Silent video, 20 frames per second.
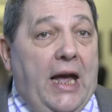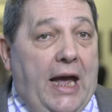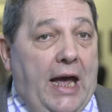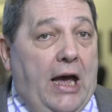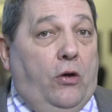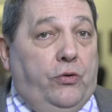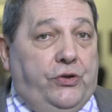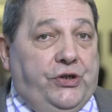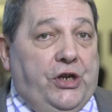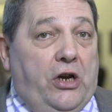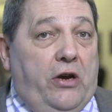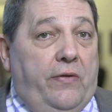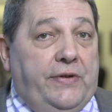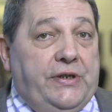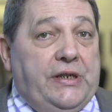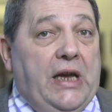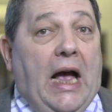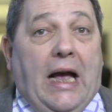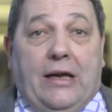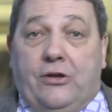health
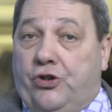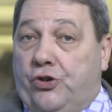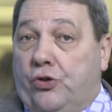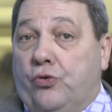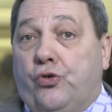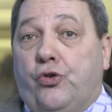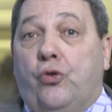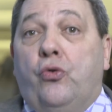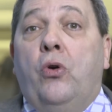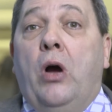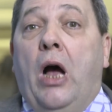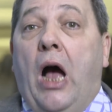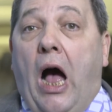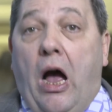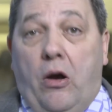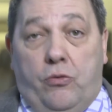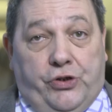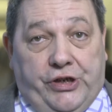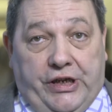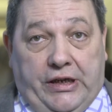service and social
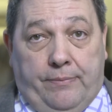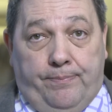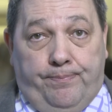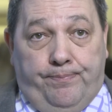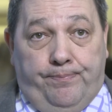housing.